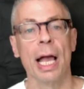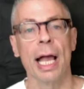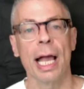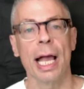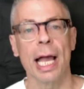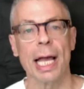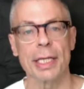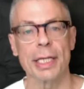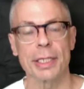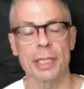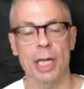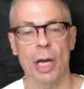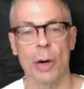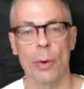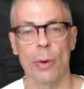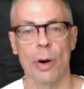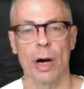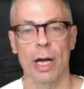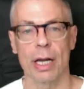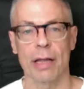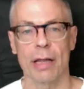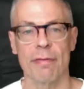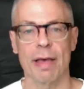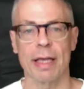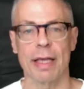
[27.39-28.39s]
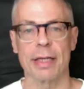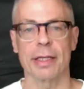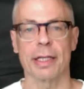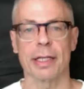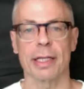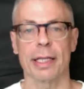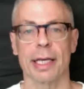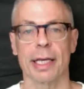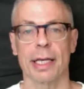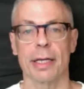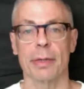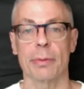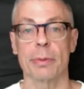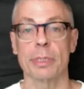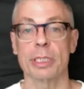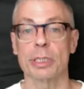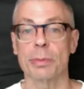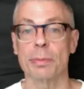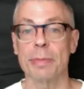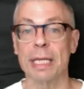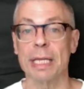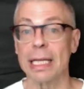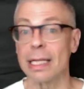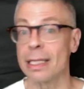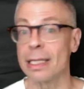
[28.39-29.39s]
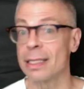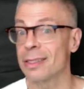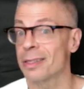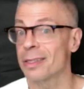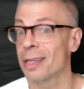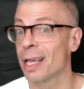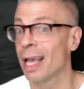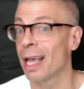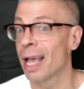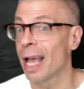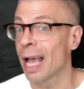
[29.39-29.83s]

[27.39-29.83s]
and go on a ventilator, which means,